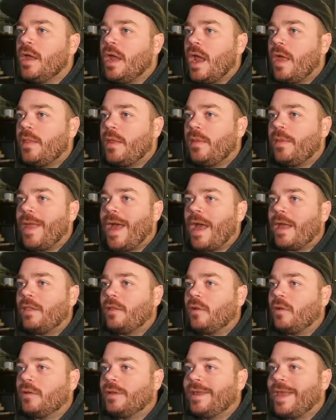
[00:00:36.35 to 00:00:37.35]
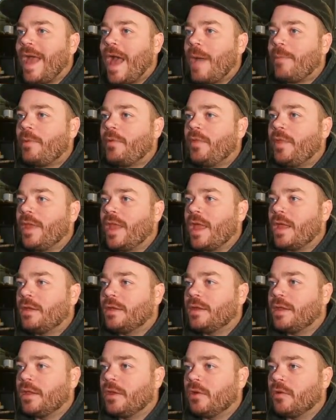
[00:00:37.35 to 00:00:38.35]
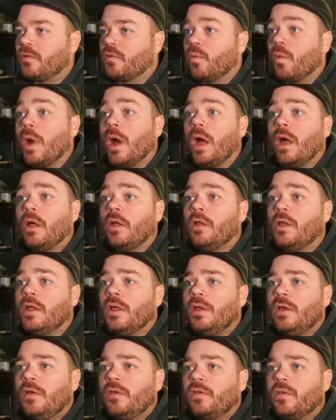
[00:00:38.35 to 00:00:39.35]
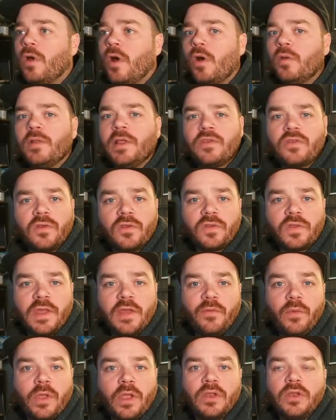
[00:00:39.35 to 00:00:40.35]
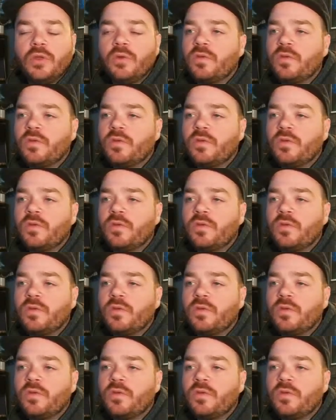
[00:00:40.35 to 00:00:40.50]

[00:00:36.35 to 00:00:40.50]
and then that little gap at the end here as well. So let's just see if we can do